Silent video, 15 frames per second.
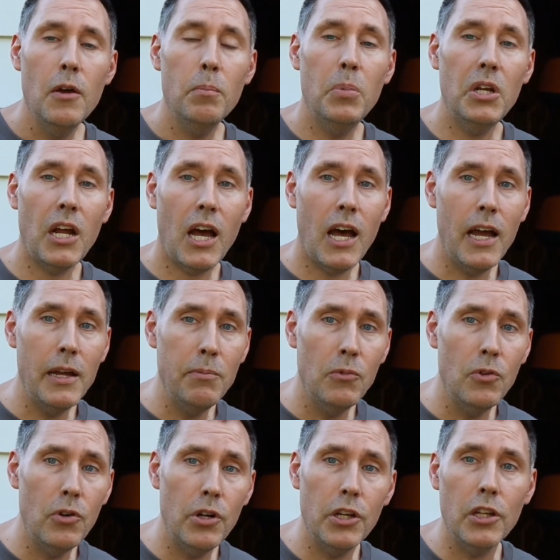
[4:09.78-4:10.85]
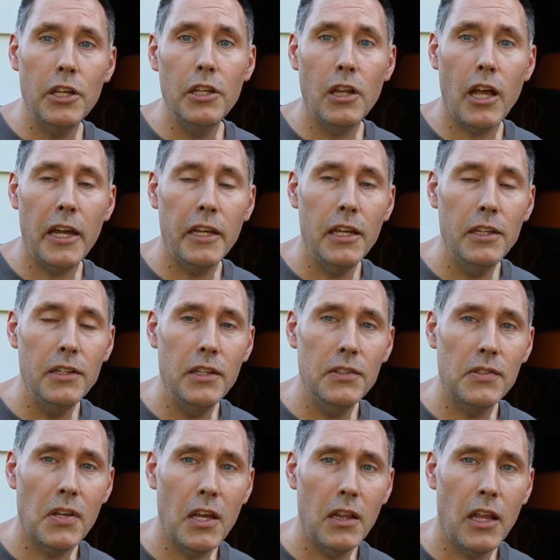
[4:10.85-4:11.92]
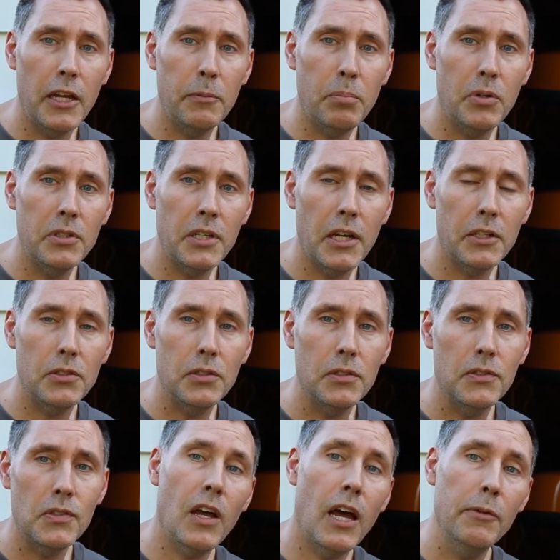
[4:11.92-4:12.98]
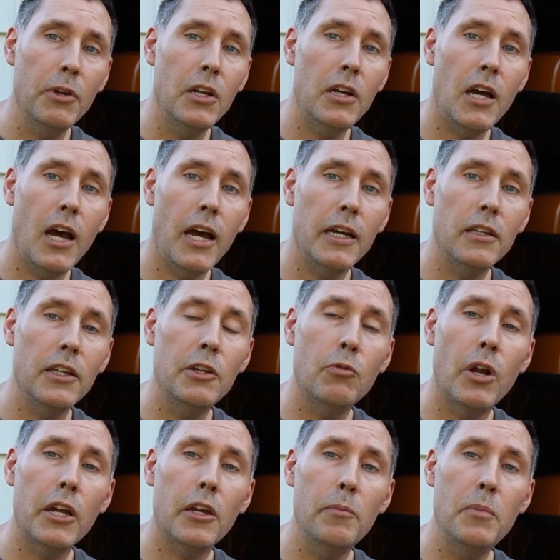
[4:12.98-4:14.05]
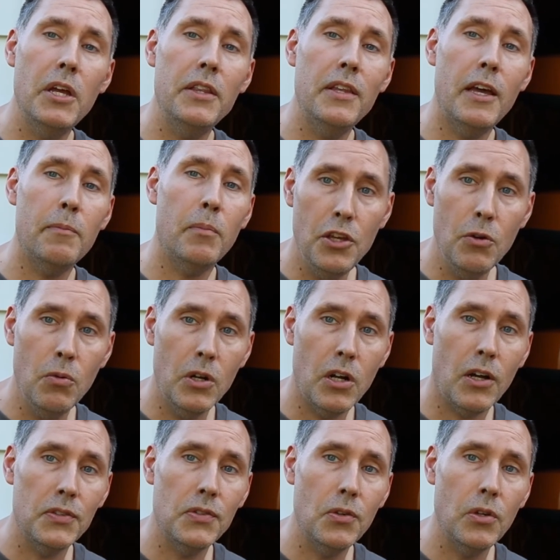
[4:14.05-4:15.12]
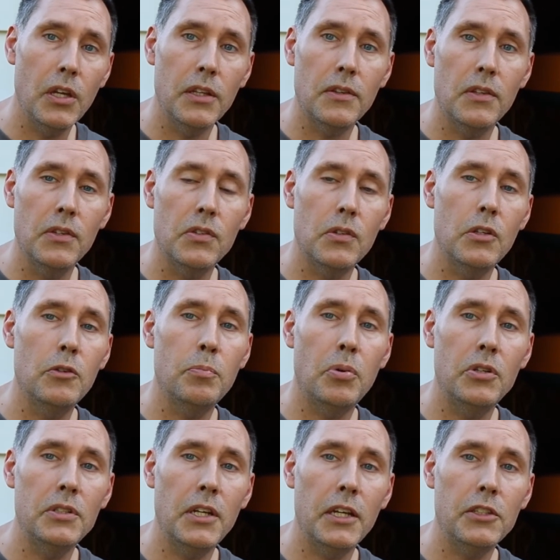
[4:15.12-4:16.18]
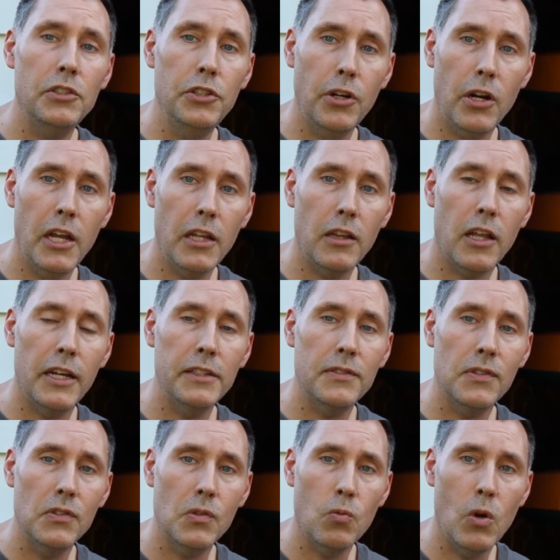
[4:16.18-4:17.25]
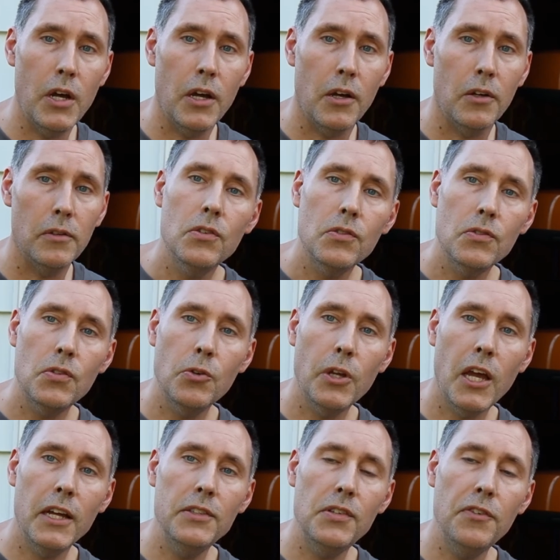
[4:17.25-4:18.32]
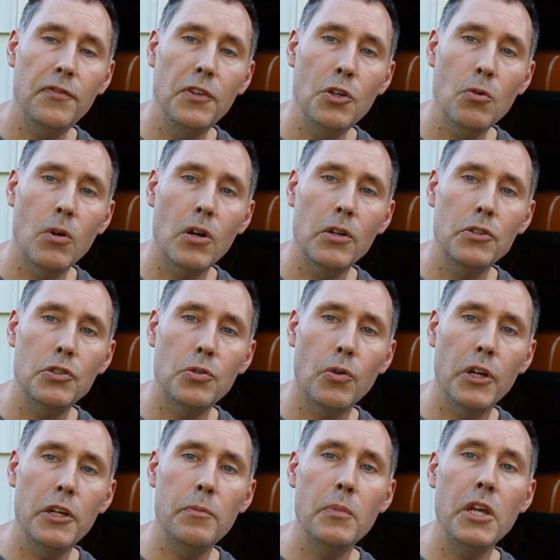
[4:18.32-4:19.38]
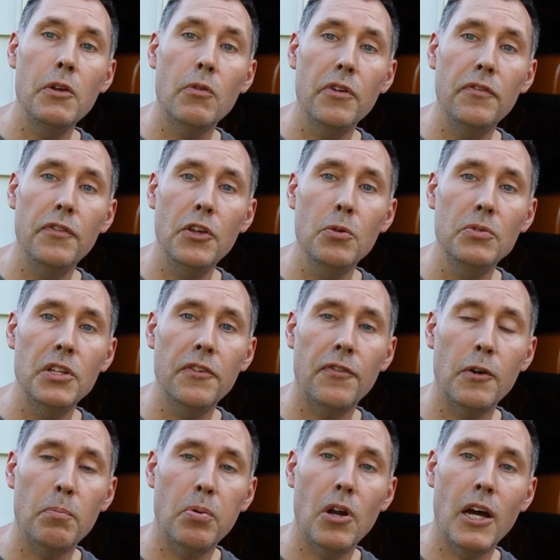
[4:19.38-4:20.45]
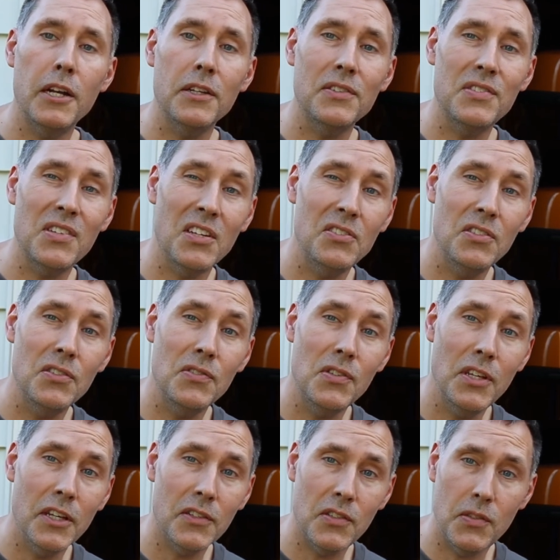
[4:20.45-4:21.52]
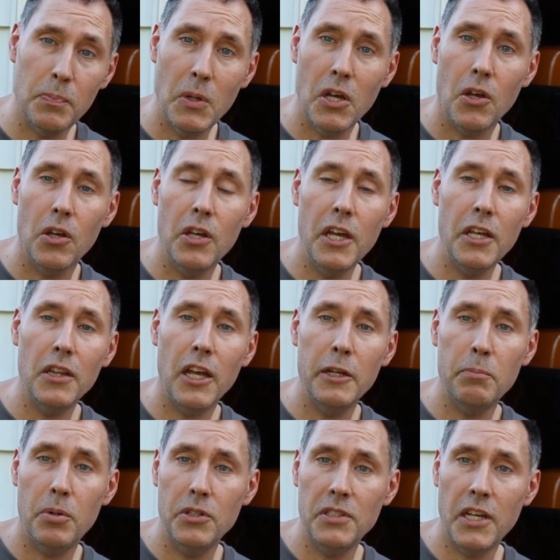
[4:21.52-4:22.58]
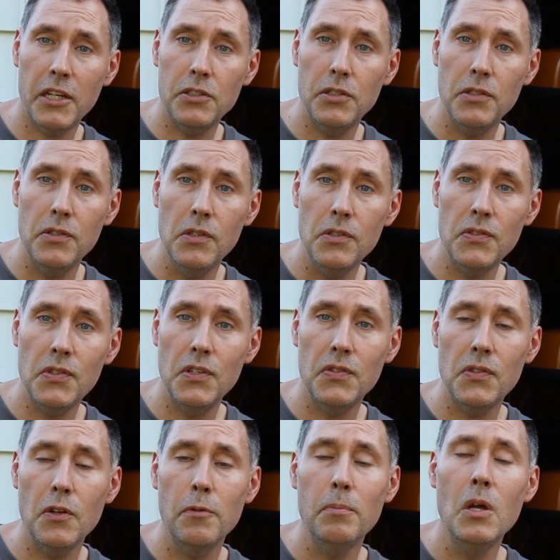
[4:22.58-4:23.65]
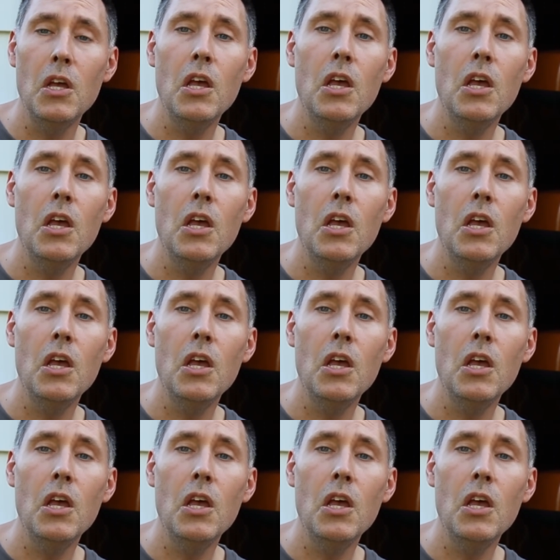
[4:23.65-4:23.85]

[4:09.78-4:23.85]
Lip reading: But I'm really liking these headlight protections. I'm gonna highly recommend that you would also get this to protect your headlights as well. So guys, if you are enjoying me review different products such as the Xpel Headlight Protection System,